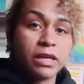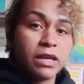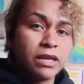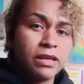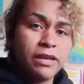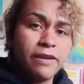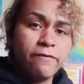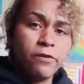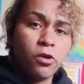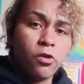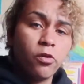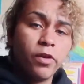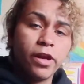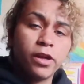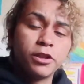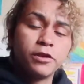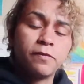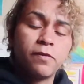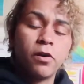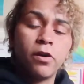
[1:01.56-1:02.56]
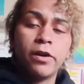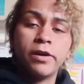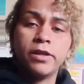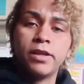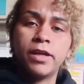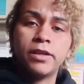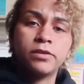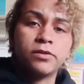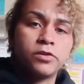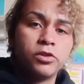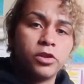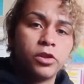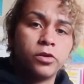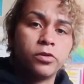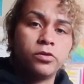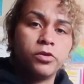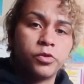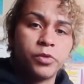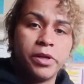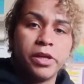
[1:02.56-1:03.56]
even going as far as
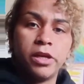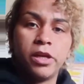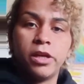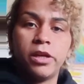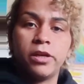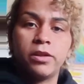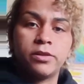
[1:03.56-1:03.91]
drinking,